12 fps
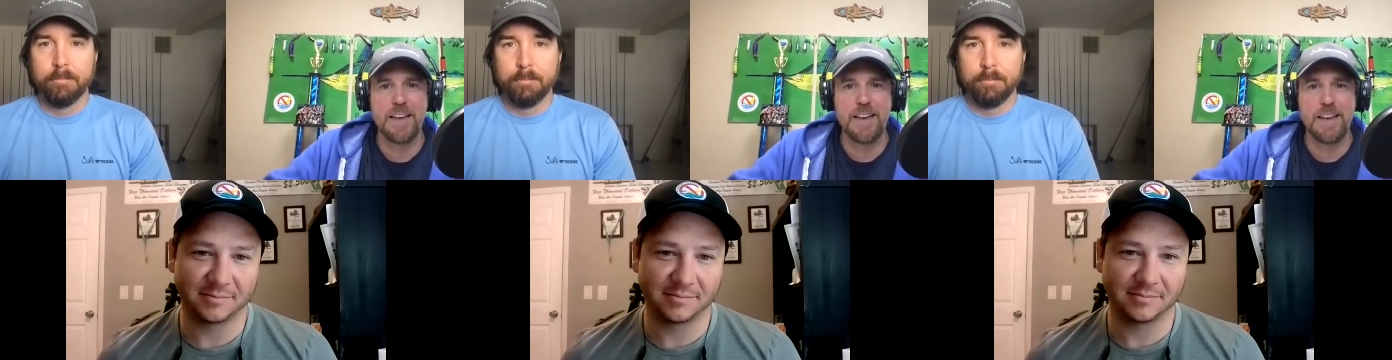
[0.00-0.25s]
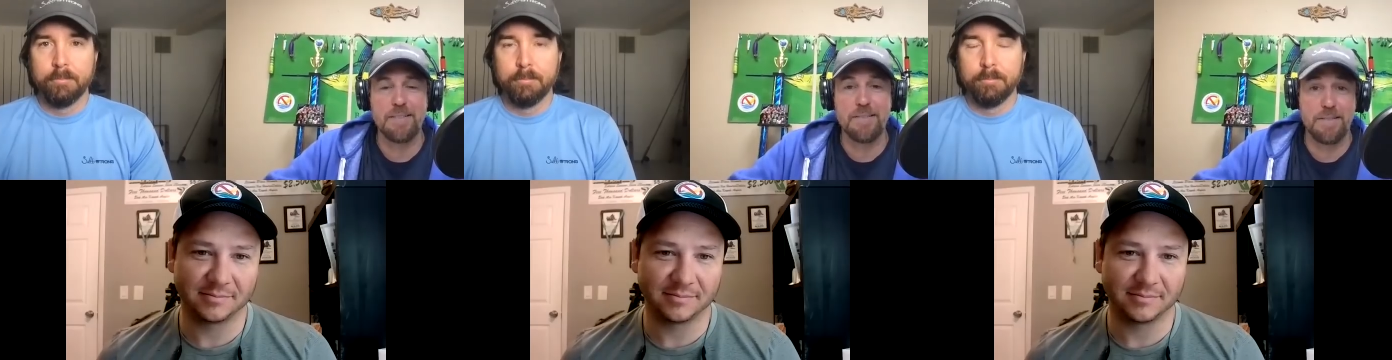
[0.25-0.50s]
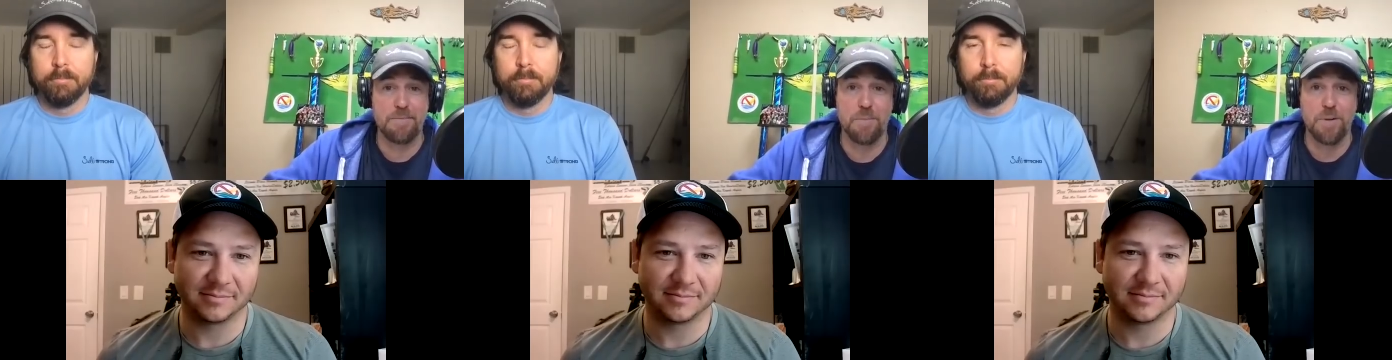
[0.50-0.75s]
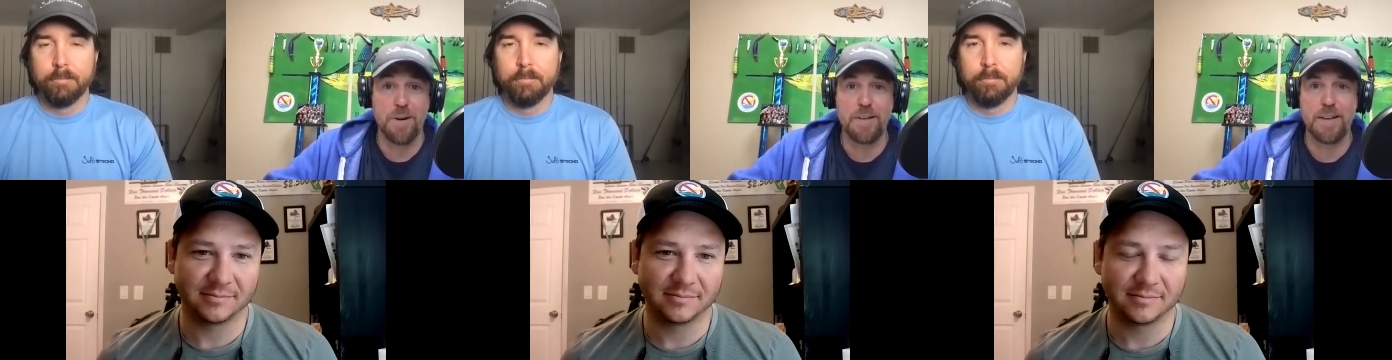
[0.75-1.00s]
Speaker 1: and
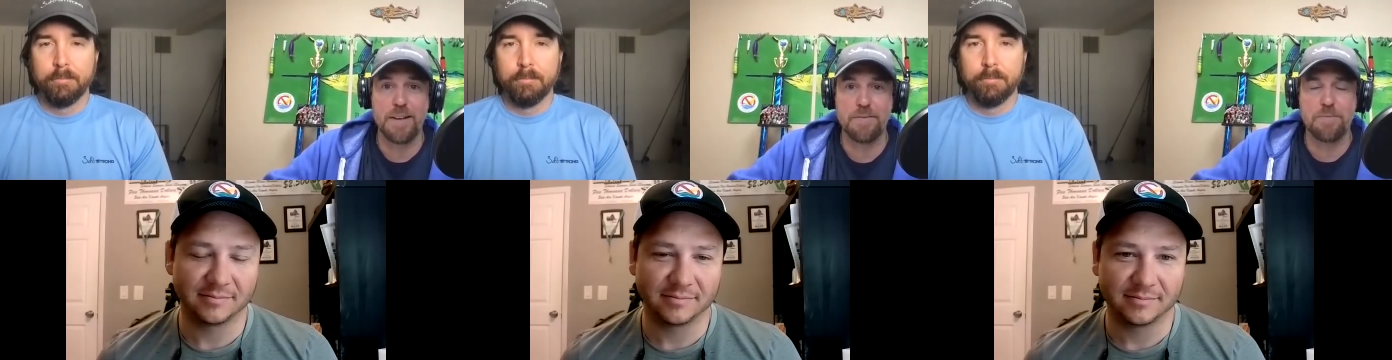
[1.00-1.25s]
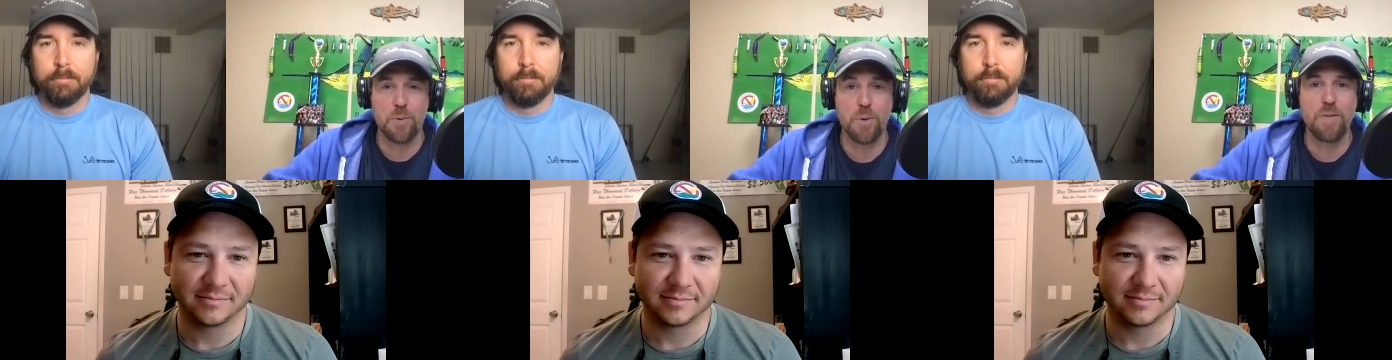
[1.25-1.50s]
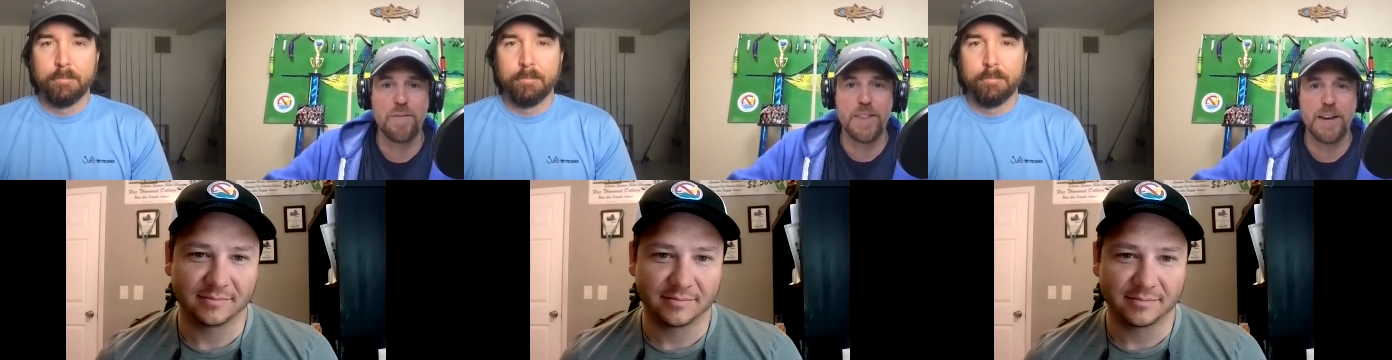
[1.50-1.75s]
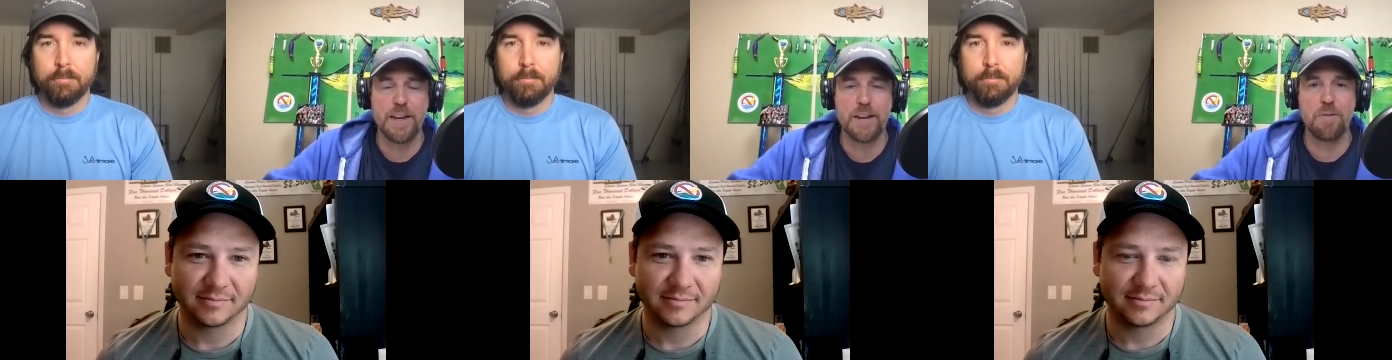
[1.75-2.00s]
really have proven
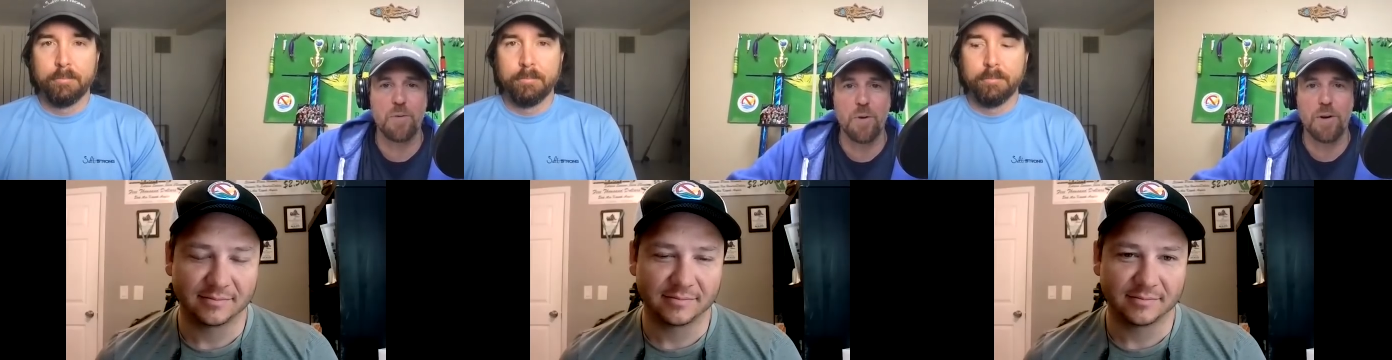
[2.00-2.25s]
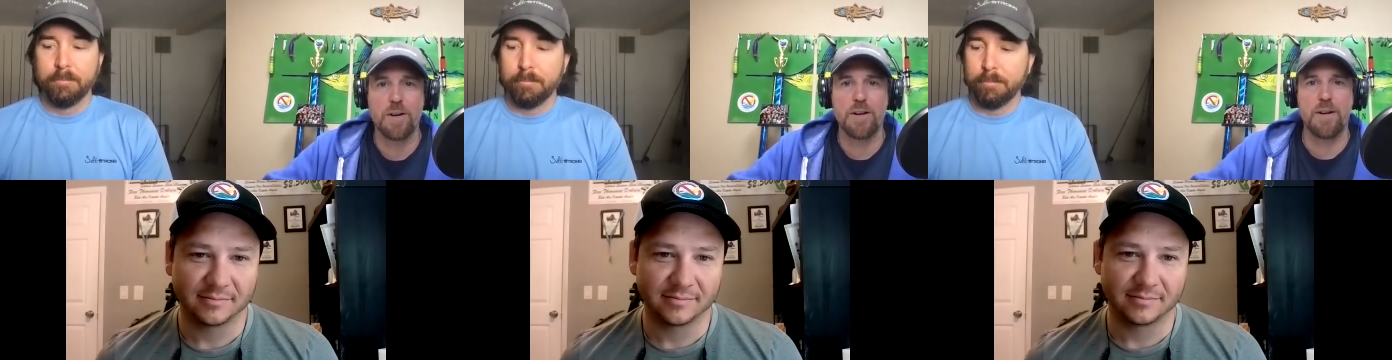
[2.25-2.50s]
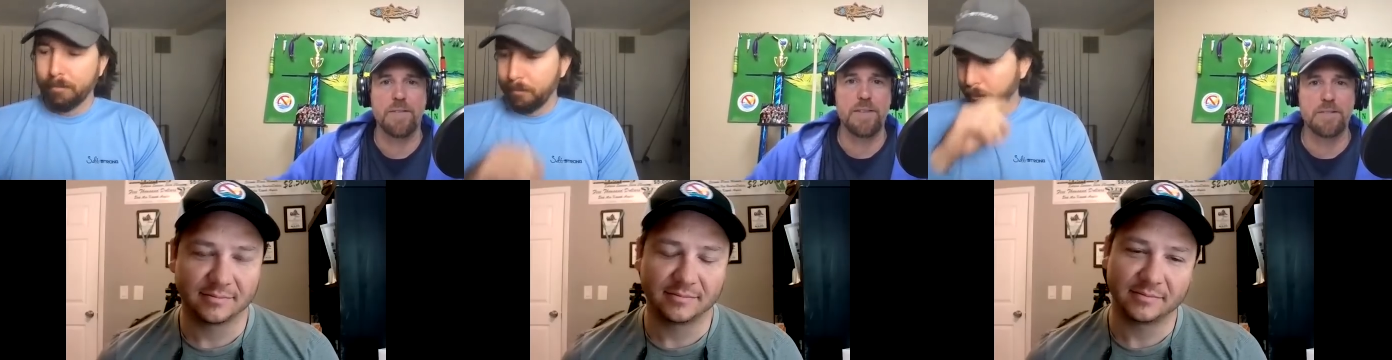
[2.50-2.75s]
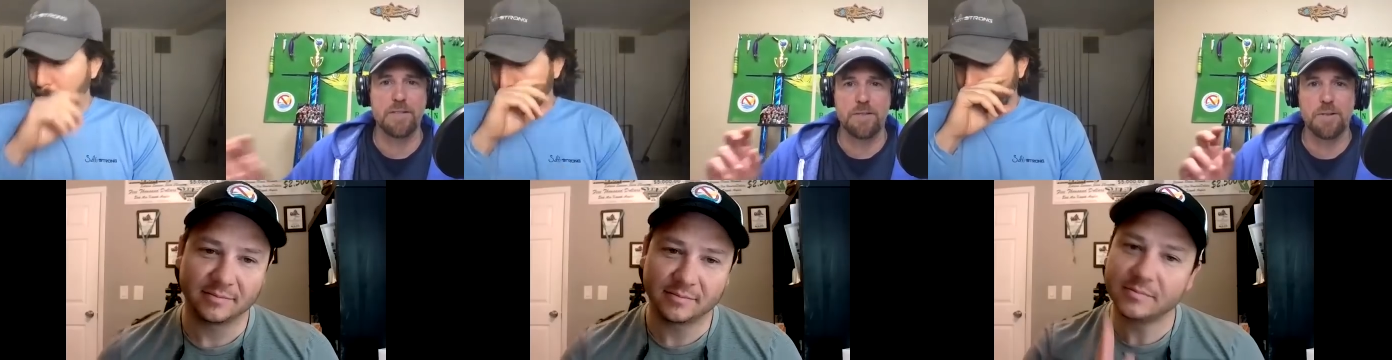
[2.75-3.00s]
that it can work on
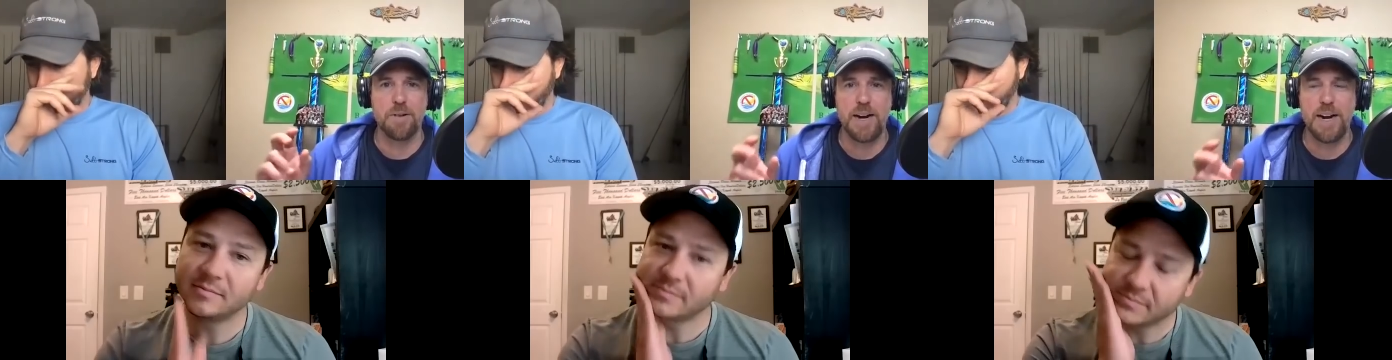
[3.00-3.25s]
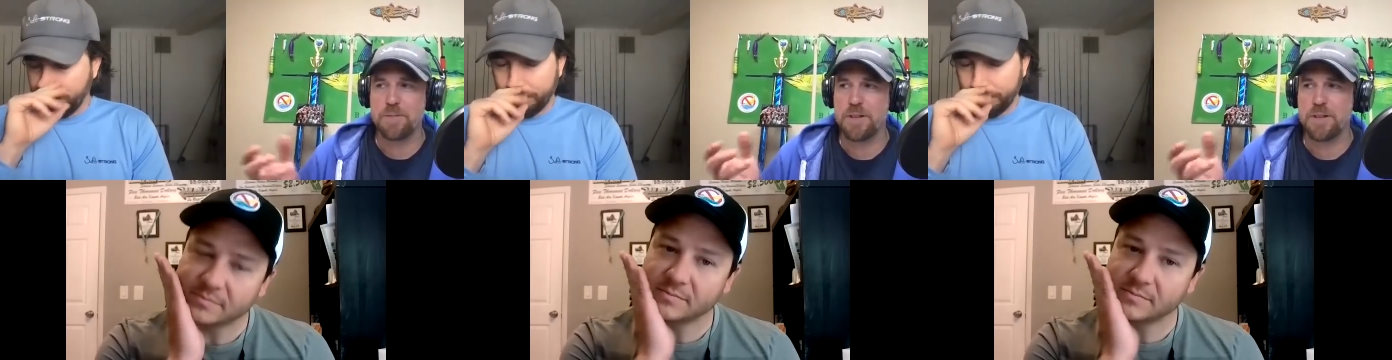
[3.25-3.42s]
these little crabs.